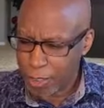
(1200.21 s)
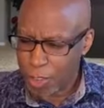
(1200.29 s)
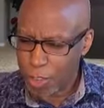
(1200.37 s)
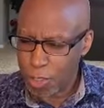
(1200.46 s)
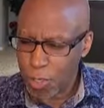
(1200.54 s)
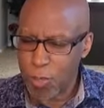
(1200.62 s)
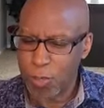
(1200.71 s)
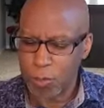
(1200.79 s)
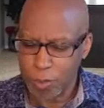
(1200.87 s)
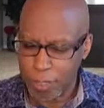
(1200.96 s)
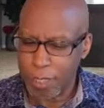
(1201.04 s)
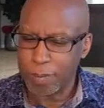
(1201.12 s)
It mm-hmm.
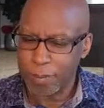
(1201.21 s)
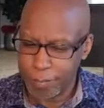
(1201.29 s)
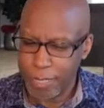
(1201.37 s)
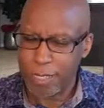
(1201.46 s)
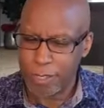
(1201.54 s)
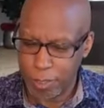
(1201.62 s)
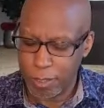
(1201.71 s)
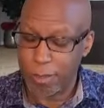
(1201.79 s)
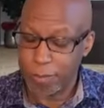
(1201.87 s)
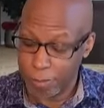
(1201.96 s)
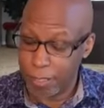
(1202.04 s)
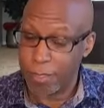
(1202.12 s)
shows, yep, that's a,
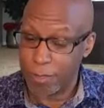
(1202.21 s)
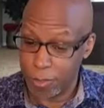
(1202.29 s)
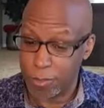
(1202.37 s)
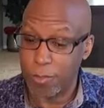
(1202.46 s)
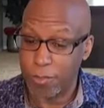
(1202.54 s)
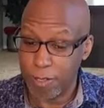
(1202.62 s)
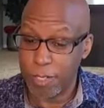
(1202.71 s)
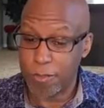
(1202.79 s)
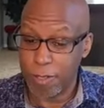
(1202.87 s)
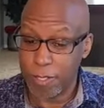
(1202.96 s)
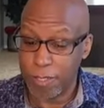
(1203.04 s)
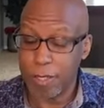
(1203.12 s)
yep, that's the true
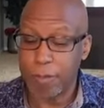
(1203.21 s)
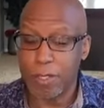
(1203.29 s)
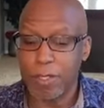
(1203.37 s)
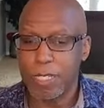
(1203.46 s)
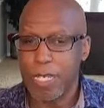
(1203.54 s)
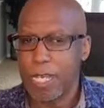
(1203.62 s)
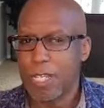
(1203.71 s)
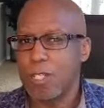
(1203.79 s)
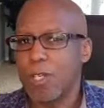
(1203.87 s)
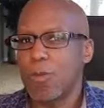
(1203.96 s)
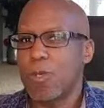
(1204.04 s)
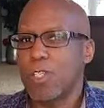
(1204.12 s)
faith right there. Because
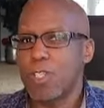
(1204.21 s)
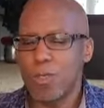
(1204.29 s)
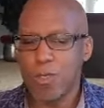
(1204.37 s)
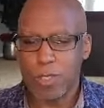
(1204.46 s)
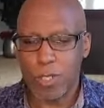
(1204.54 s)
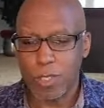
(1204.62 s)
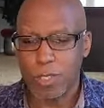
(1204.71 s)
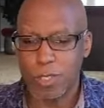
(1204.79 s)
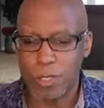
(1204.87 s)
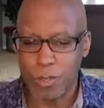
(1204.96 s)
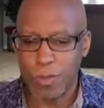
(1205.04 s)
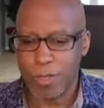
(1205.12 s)
you know, when you start to
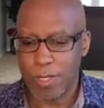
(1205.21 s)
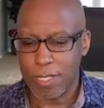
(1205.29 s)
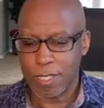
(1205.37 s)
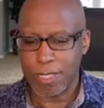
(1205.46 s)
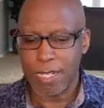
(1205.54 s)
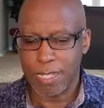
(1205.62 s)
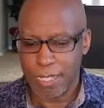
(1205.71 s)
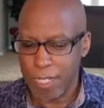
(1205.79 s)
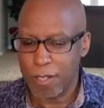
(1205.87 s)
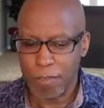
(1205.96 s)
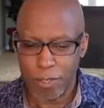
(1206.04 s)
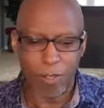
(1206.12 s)
do things like
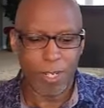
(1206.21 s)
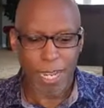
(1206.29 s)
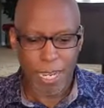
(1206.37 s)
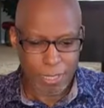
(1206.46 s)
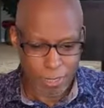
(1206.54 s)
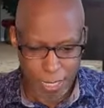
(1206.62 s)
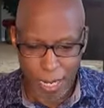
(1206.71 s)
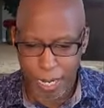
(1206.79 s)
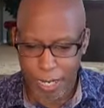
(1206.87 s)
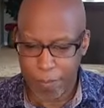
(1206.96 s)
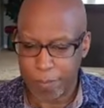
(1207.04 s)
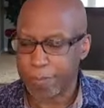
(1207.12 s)
give your last
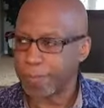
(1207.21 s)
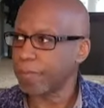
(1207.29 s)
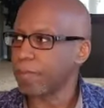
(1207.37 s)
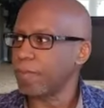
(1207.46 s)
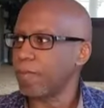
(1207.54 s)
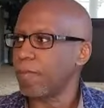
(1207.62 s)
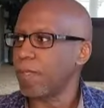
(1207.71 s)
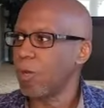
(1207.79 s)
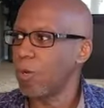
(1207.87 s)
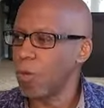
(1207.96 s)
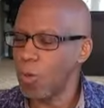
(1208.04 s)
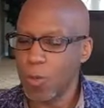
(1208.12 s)
dime
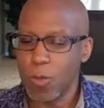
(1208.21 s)
mm-hmm.